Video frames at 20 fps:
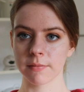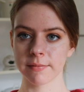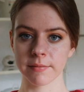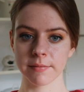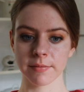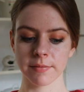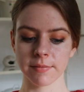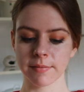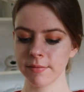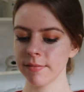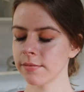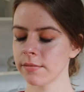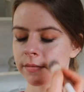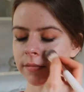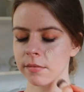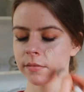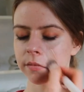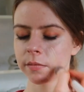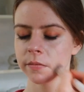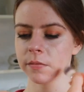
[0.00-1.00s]

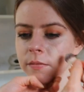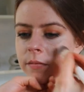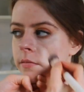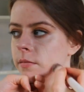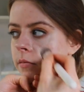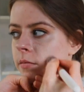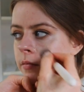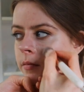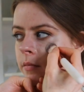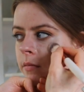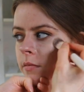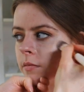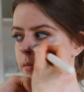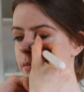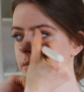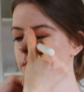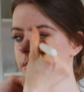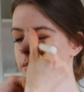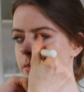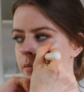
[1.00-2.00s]

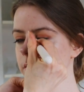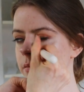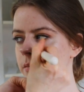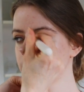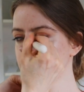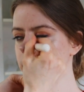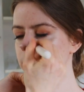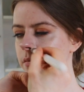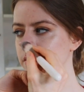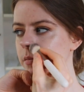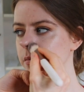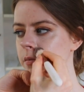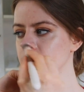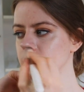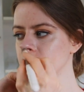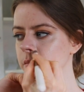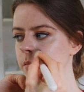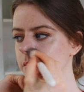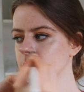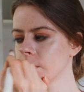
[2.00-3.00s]

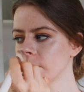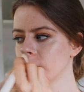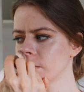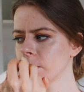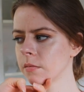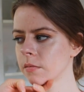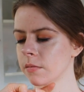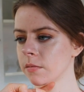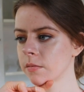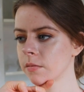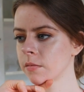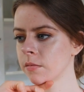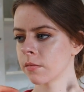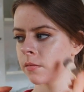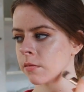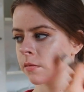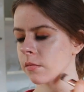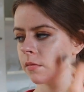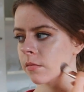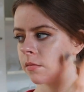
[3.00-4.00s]

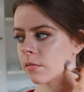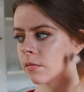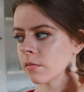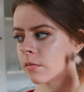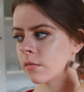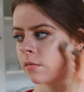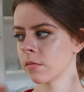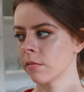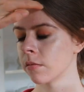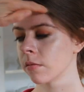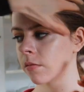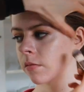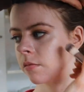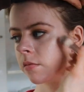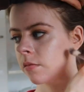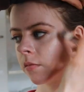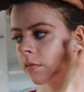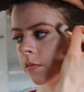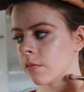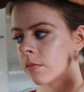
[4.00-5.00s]

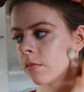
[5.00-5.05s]
Nothing is said.